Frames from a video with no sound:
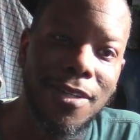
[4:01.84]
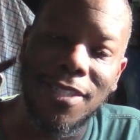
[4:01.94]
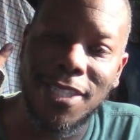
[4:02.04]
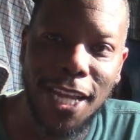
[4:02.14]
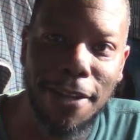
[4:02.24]

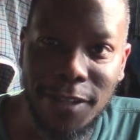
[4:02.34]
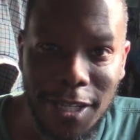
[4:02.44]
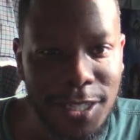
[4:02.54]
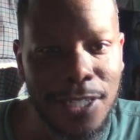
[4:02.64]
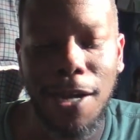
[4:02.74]

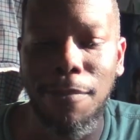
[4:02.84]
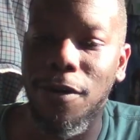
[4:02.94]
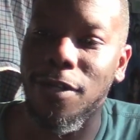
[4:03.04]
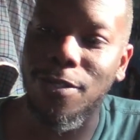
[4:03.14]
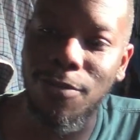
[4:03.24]
Safeties, you got
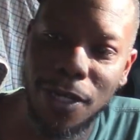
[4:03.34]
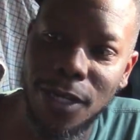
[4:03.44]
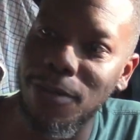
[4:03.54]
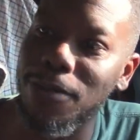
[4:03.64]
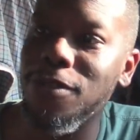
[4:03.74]
Marcus
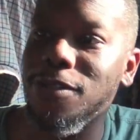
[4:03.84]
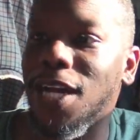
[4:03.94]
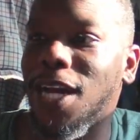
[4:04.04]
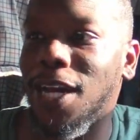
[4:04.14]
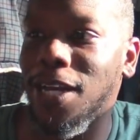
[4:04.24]
Williams, you
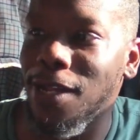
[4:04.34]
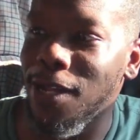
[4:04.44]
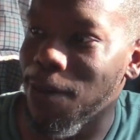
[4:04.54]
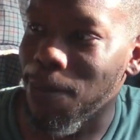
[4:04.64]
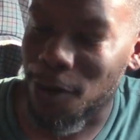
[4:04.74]
got
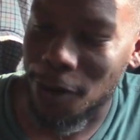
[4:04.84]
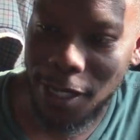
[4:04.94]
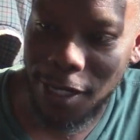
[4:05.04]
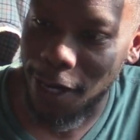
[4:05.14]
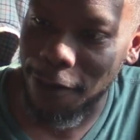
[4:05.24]

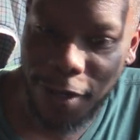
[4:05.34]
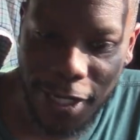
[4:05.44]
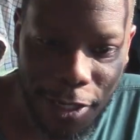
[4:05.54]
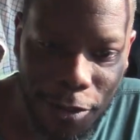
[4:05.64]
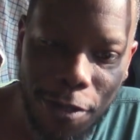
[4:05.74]
Marlon Humphrey
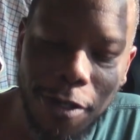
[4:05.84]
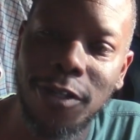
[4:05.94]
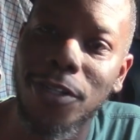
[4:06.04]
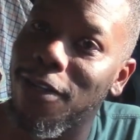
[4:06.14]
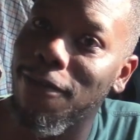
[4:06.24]
in the
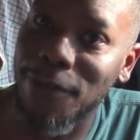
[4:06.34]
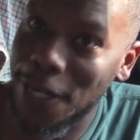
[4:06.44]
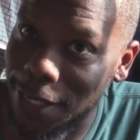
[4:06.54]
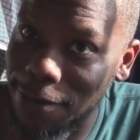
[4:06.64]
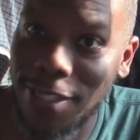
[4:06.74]
corner,
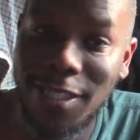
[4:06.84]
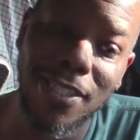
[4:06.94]
veterans.